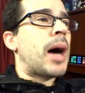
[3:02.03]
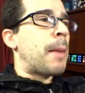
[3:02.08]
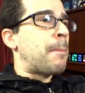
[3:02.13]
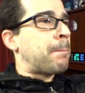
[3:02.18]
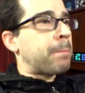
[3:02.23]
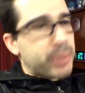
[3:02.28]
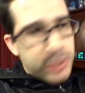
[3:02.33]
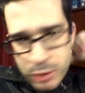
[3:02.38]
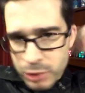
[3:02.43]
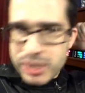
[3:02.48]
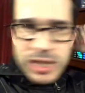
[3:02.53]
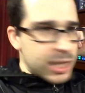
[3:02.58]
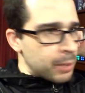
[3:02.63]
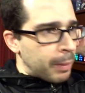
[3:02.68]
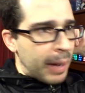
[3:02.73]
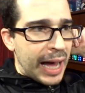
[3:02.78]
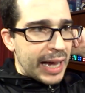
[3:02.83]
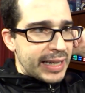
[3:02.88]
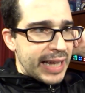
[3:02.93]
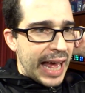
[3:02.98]
I'm producing the
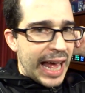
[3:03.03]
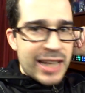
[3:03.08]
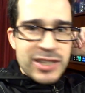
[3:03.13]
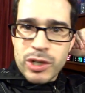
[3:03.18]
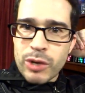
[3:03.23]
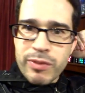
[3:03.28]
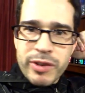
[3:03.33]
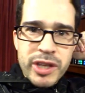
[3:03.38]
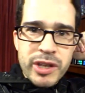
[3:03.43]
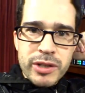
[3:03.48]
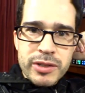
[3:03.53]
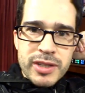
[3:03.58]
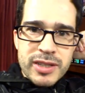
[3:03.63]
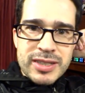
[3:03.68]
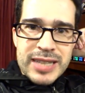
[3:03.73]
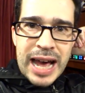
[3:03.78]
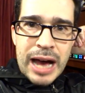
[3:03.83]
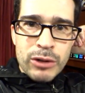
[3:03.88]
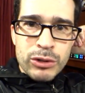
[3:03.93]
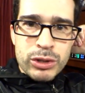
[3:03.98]
podcast over there in the
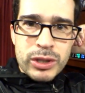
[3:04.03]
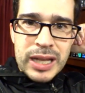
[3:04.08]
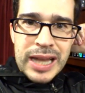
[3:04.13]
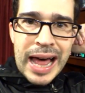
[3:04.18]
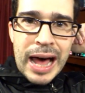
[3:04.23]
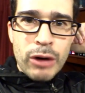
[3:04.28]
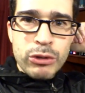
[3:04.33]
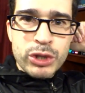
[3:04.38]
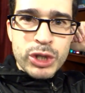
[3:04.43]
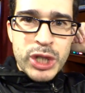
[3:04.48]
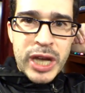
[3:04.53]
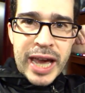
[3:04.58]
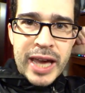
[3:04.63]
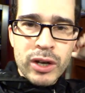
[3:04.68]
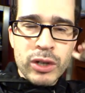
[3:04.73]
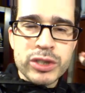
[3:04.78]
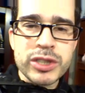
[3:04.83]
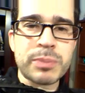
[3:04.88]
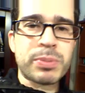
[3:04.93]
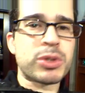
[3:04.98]
SoundCloud
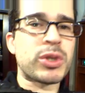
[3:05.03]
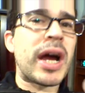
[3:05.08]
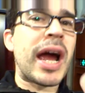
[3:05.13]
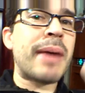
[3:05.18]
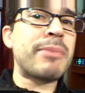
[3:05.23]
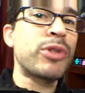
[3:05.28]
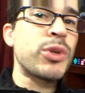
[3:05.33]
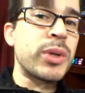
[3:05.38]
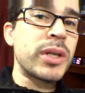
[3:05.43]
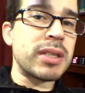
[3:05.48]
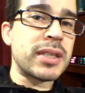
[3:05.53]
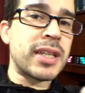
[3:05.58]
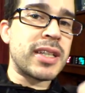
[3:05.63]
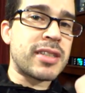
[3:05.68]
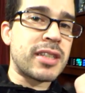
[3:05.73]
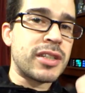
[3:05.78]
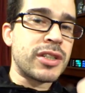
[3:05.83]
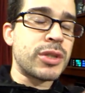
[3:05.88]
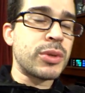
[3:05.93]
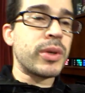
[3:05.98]
channel. Subscribe to it,
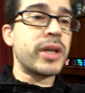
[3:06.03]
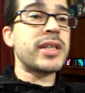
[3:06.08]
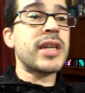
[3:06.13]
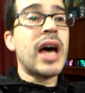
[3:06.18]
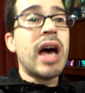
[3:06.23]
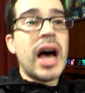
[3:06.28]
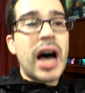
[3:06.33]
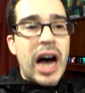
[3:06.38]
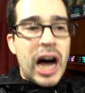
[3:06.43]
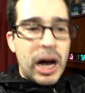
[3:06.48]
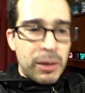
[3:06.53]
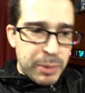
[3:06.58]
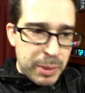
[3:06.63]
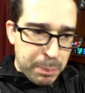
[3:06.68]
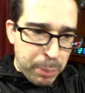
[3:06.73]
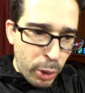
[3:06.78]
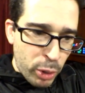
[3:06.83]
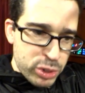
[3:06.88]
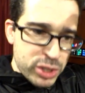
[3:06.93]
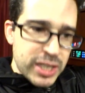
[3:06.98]
listen to it. I'll be
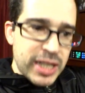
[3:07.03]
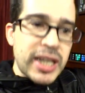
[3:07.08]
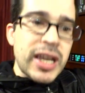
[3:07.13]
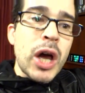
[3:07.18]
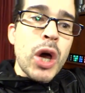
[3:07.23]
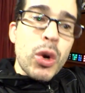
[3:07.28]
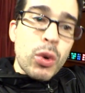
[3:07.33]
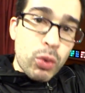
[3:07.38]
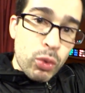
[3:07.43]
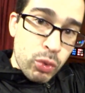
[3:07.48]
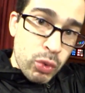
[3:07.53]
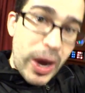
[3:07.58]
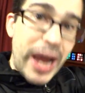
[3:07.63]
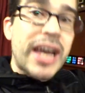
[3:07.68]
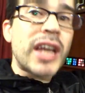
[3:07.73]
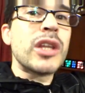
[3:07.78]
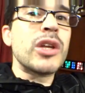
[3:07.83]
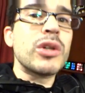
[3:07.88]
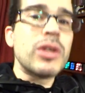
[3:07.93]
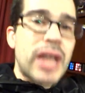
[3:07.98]
posting
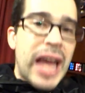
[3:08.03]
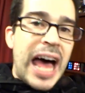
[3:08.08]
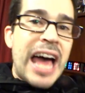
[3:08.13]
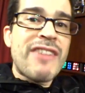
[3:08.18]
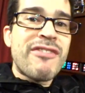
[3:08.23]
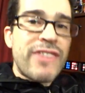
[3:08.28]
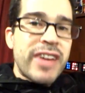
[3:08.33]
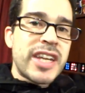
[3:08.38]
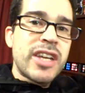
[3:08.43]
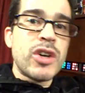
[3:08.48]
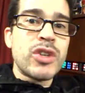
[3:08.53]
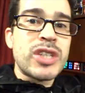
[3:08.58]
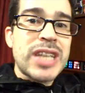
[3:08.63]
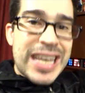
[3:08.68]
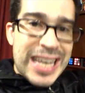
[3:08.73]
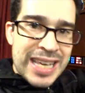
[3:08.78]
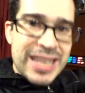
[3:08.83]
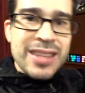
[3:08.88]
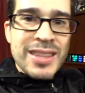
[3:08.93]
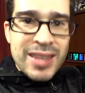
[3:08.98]
regular live videos
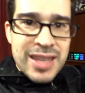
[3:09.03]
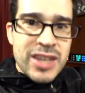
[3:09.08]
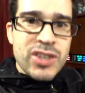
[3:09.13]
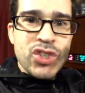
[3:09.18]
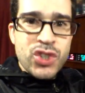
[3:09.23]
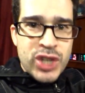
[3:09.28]
in this